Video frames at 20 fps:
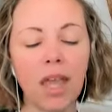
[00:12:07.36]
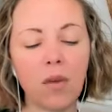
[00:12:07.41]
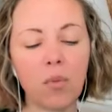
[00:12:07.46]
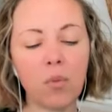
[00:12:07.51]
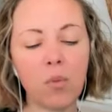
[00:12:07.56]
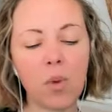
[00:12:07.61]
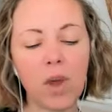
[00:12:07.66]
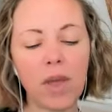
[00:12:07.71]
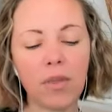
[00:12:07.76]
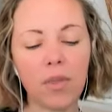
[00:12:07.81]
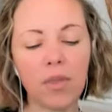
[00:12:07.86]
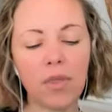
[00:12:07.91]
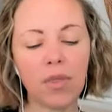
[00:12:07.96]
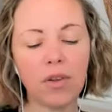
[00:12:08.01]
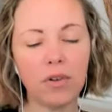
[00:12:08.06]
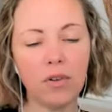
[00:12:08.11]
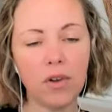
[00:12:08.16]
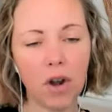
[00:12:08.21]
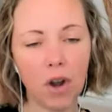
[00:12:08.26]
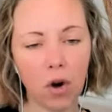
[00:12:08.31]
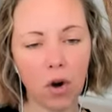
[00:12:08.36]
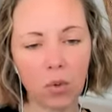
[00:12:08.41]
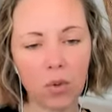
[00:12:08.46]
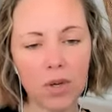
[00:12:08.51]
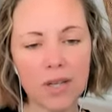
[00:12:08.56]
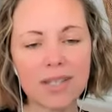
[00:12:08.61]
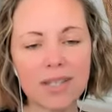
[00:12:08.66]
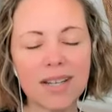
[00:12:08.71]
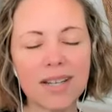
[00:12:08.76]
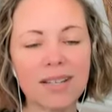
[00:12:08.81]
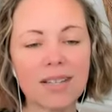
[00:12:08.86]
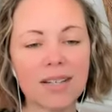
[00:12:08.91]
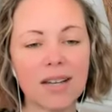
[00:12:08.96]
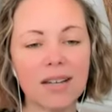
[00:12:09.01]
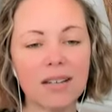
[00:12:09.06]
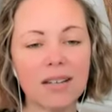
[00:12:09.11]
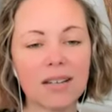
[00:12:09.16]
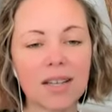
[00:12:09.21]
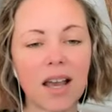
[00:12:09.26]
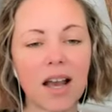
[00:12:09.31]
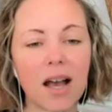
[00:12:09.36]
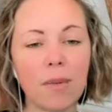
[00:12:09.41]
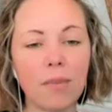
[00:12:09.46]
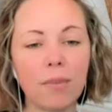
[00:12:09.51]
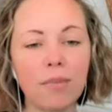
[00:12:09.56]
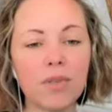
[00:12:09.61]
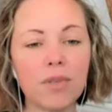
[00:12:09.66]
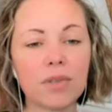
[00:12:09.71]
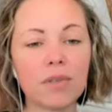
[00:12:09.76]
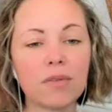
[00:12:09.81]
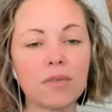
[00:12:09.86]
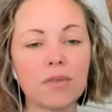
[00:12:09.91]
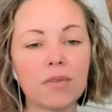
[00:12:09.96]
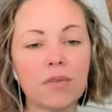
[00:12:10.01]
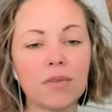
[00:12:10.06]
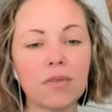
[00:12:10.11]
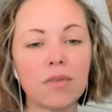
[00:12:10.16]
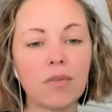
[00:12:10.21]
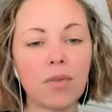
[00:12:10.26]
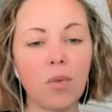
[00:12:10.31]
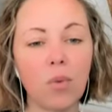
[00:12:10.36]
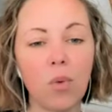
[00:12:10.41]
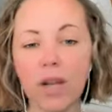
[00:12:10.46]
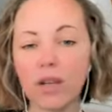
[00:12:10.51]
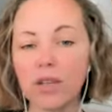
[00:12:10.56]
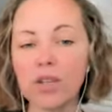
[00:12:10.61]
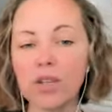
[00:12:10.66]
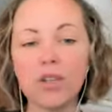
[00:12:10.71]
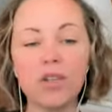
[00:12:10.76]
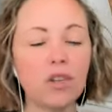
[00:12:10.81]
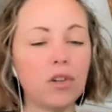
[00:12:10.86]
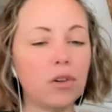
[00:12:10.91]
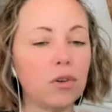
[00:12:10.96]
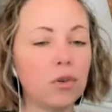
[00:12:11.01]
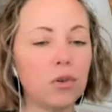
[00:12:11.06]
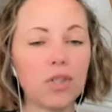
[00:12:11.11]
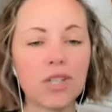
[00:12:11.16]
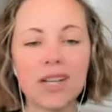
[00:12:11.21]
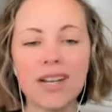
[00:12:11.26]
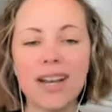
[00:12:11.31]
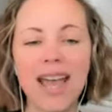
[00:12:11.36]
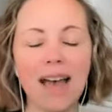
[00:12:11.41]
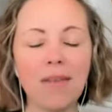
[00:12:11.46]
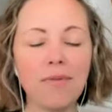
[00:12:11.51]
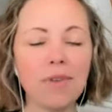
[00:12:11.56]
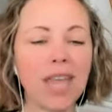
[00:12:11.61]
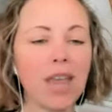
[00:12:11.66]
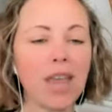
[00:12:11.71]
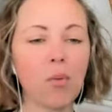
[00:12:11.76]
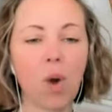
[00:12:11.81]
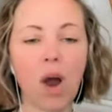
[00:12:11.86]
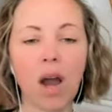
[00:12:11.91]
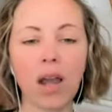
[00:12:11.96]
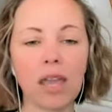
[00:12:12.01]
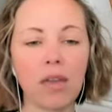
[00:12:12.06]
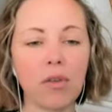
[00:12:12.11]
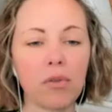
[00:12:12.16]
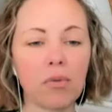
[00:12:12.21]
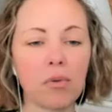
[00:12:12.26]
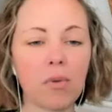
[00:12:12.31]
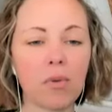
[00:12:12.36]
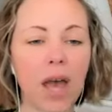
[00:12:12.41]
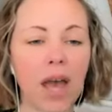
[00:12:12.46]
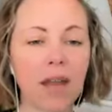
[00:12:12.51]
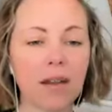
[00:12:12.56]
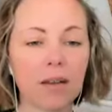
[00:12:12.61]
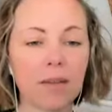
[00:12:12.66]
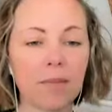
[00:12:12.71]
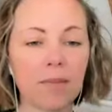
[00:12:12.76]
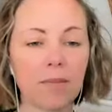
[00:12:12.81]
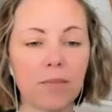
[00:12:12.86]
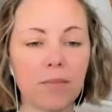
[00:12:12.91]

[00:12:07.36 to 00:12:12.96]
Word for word: And with no resistance comes what to do to navigate walking through that.